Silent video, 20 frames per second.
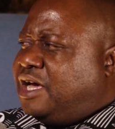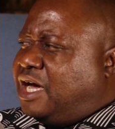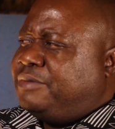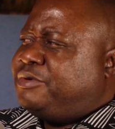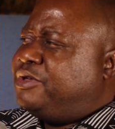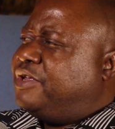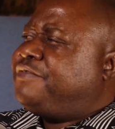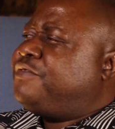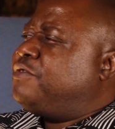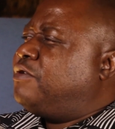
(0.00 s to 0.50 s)

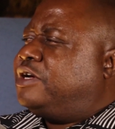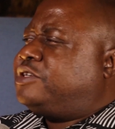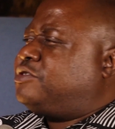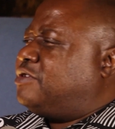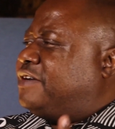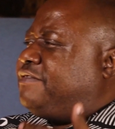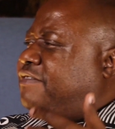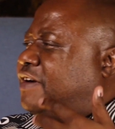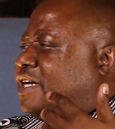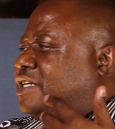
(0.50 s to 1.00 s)
If you were
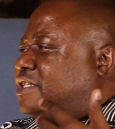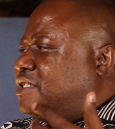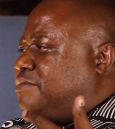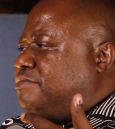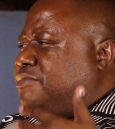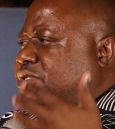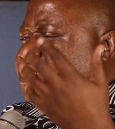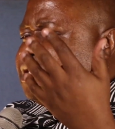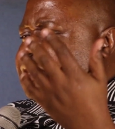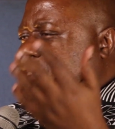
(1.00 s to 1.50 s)
to
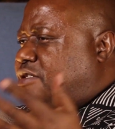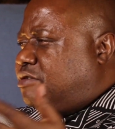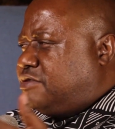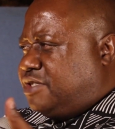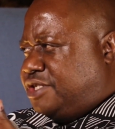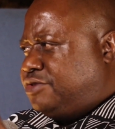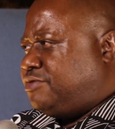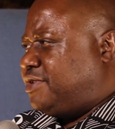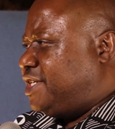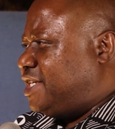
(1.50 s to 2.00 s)
advise me
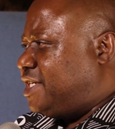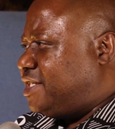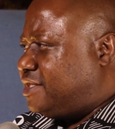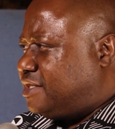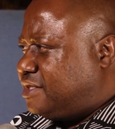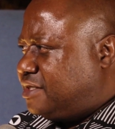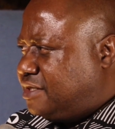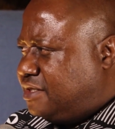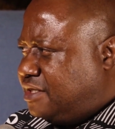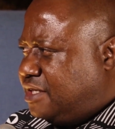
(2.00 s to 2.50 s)
or anyone
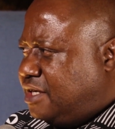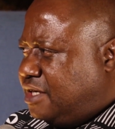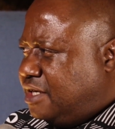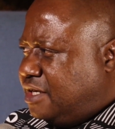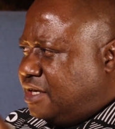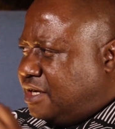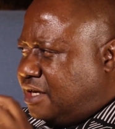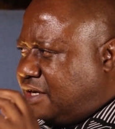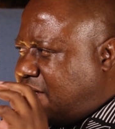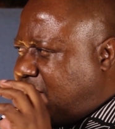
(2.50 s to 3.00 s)
else,
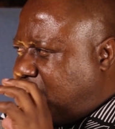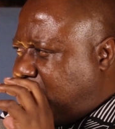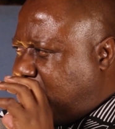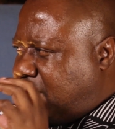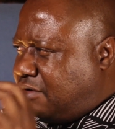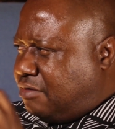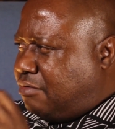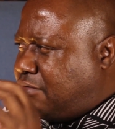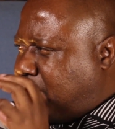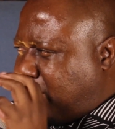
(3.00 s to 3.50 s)

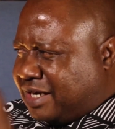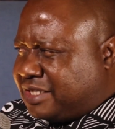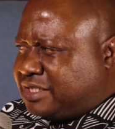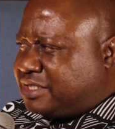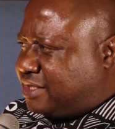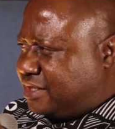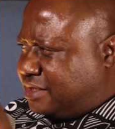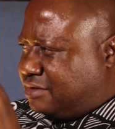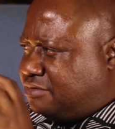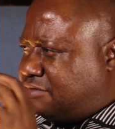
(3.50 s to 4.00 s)

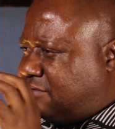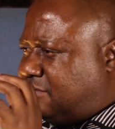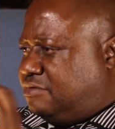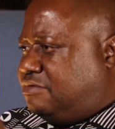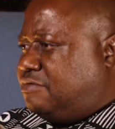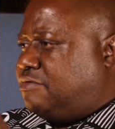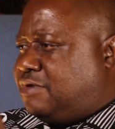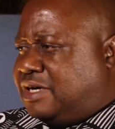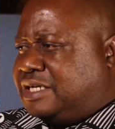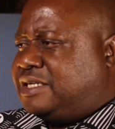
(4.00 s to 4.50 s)
what
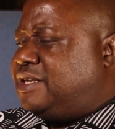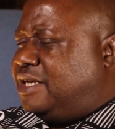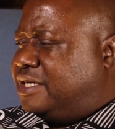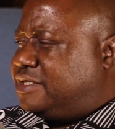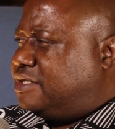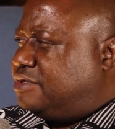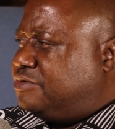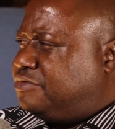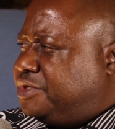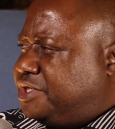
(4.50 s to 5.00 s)

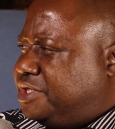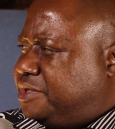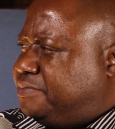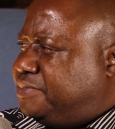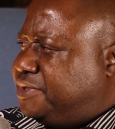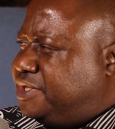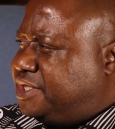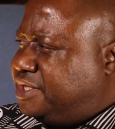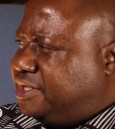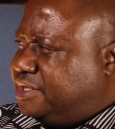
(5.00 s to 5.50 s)
lesson would it be?